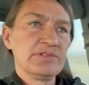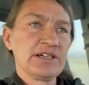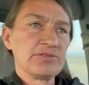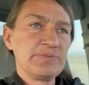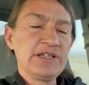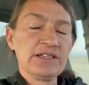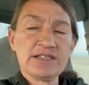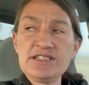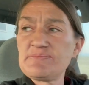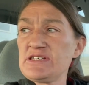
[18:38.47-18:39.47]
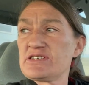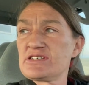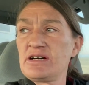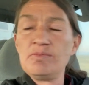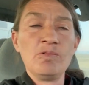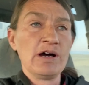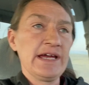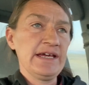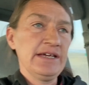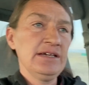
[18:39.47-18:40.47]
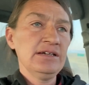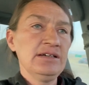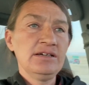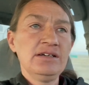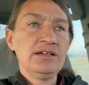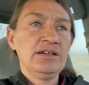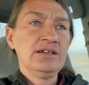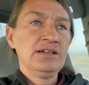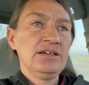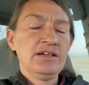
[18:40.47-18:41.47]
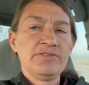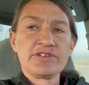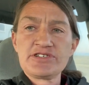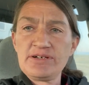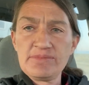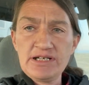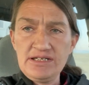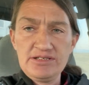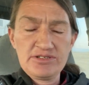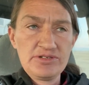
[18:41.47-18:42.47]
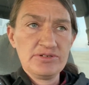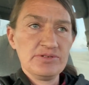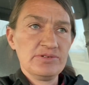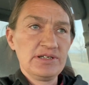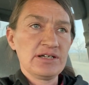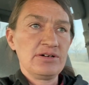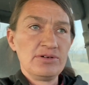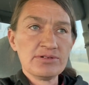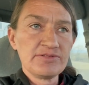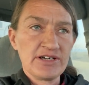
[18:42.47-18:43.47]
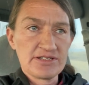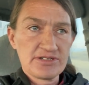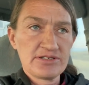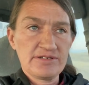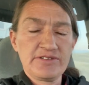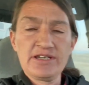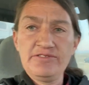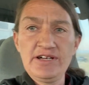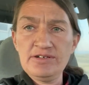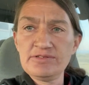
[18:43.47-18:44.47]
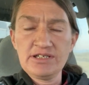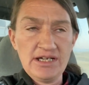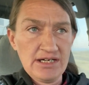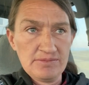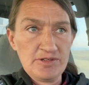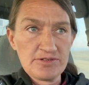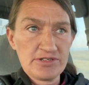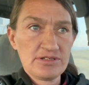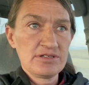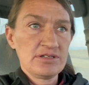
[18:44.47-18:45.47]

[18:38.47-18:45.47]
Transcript: there would be, at least be some way for somebody to get a hold of us if they found the animals.